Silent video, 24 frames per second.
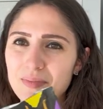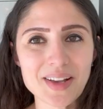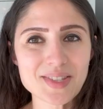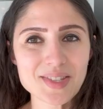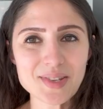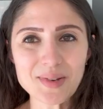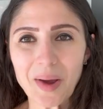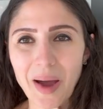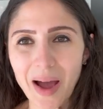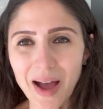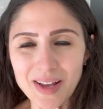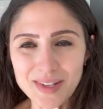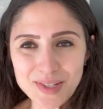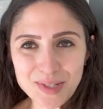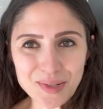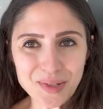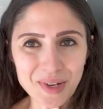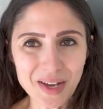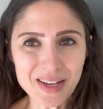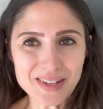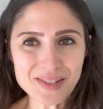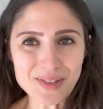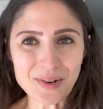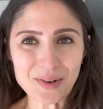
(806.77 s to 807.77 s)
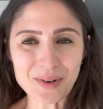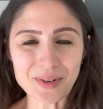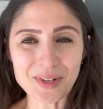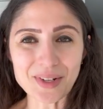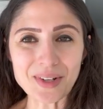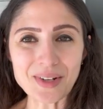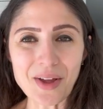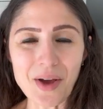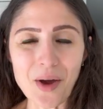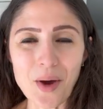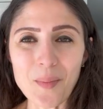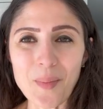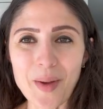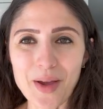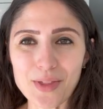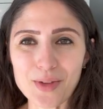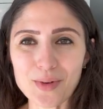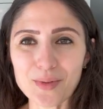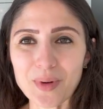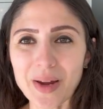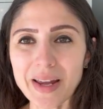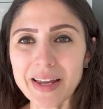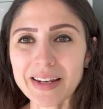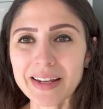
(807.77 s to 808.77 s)
So as you guys already know by
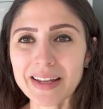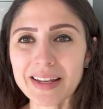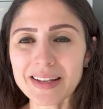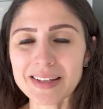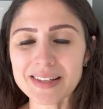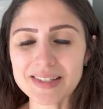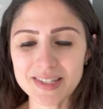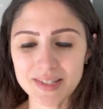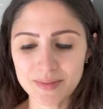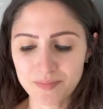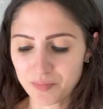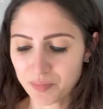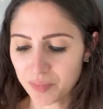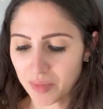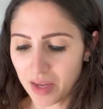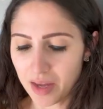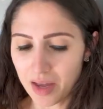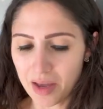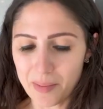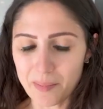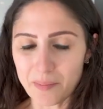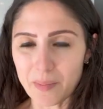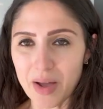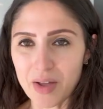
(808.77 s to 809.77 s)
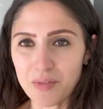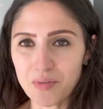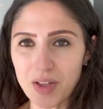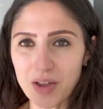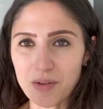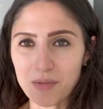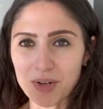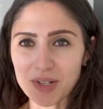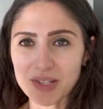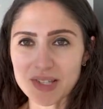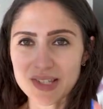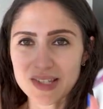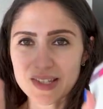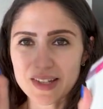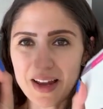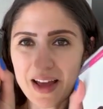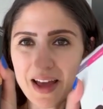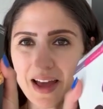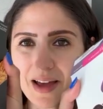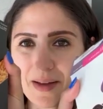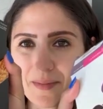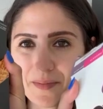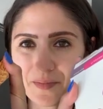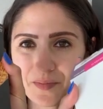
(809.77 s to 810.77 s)
the ratings, my favorites
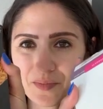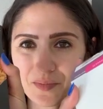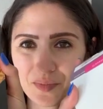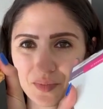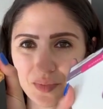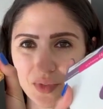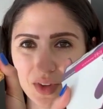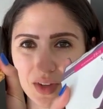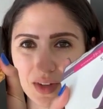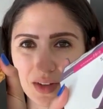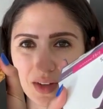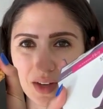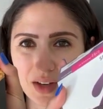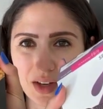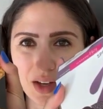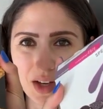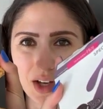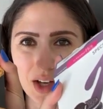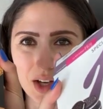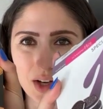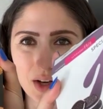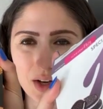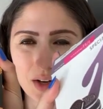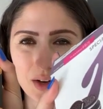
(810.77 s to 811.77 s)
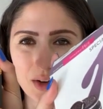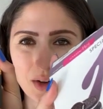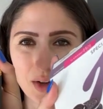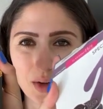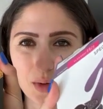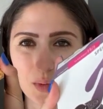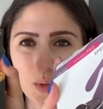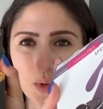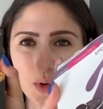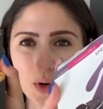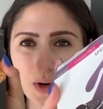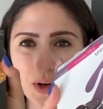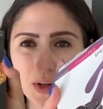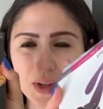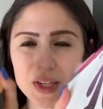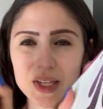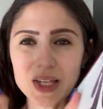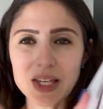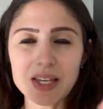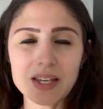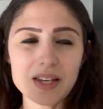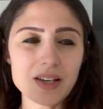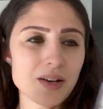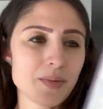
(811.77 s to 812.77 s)
today were
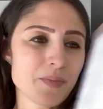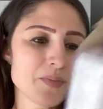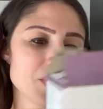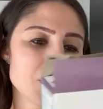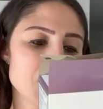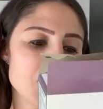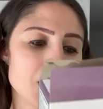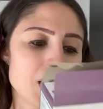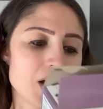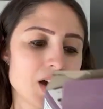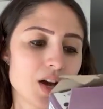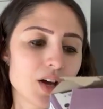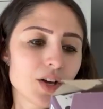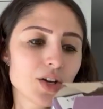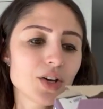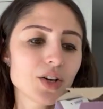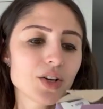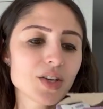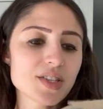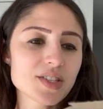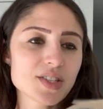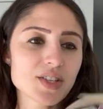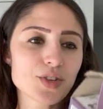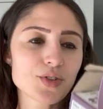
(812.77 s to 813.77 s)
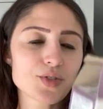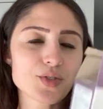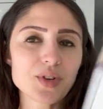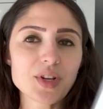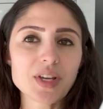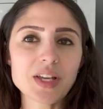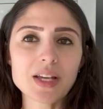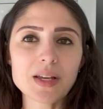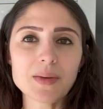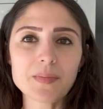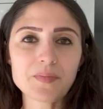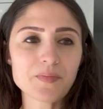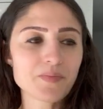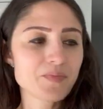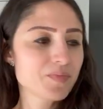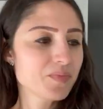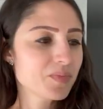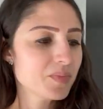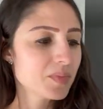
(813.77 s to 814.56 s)
the cookies and cream